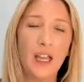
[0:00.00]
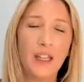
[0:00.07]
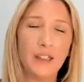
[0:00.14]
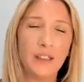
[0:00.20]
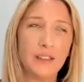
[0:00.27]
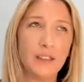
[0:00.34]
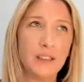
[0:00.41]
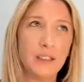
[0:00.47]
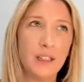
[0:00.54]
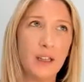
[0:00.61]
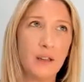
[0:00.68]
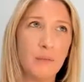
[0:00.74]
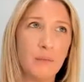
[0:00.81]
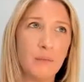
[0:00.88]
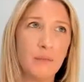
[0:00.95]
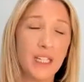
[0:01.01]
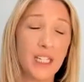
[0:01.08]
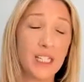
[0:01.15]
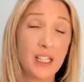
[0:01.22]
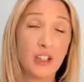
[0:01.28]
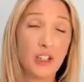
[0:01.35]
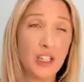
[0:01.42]
And I
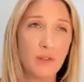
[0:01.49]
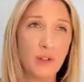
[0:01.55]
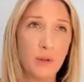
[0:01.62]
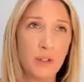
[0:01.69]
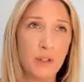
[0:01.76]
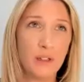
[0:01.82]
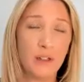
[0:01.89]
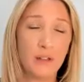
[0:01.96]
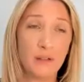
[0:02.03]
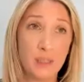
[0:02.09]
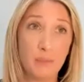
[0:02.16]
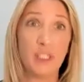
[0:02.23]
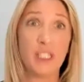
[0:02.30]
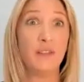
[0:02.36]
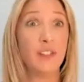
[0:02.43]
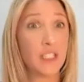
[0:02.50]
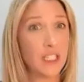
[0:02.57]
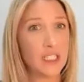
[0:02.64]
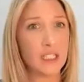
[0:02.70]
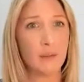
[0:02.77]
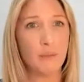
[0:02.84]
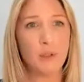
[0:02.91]
guess I could give you a specific
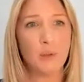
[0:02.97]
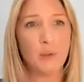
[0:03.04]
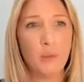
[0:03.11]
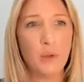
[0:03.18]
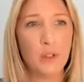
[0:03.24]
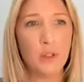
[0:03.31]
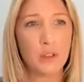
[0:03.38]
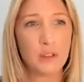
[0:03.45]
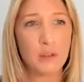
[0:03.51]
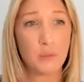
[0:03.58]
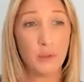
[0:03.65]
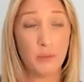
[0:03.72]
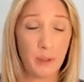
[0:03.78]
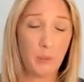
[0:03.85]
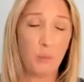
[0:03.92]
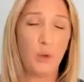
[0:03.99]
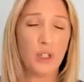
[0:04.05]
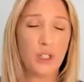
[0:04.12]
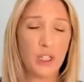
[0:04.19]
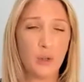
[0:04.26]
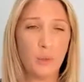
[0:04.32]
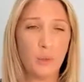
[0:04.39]
example. We've been
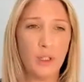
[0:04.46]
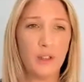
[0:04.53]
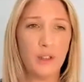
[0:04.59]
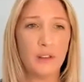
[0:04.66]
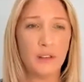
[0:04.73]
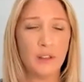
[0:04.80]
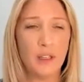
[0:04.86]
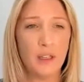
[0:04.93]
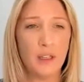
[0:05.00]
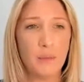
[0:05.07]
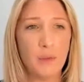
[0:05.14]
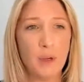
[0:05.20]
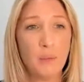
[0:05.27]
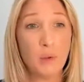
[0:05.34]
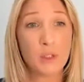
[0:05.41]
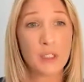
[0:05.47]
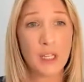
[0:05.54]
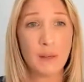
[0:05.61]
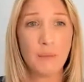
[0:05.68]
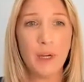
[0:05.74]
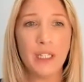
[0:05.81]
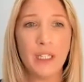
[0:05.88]
working with a
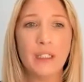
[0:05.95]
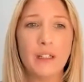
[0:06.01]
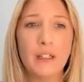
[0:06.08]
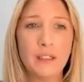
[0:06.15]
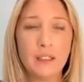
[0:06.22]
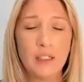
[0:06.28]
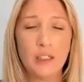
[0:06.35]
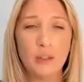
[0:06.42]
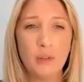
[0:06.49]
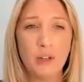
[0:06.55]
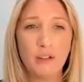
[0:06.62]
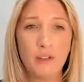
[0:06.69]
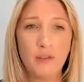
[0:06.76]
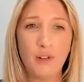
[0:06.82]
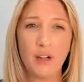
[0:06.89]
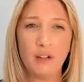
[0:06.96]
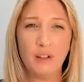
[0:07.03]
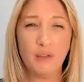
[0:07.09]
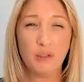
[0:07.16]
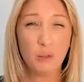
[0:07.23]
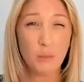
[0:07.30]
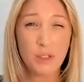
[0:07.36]
bauxite mine and alumina refinery
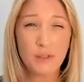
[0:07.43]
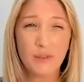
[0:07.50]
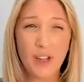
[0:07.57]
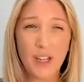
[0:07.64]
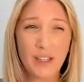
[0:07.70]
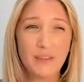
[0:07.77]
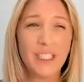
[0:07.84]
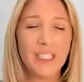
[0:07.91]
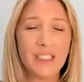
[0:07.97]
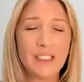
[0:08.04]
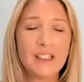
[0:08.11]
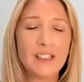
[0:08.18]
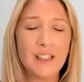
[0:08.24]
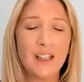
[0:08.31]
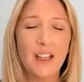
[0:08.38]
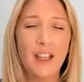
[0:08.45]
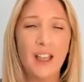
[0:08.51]
for almost 5 years.